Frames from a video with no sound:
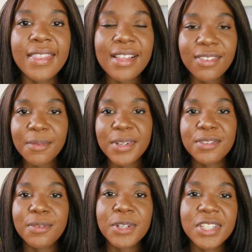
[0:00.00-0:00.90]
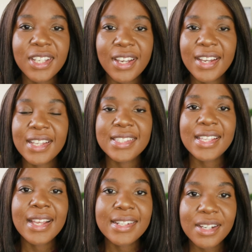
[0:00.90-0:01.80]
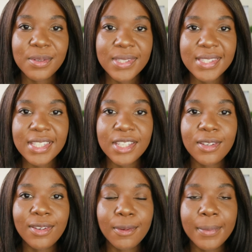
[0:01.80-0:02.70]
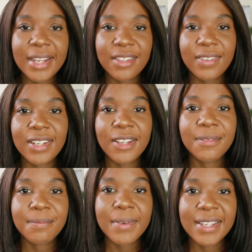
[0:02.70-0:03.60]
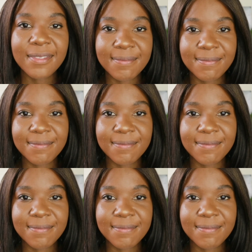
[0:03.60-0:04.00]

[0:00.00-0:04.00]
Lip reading: Thanks very much for watching, guys, and I will see you on my next video. Bye.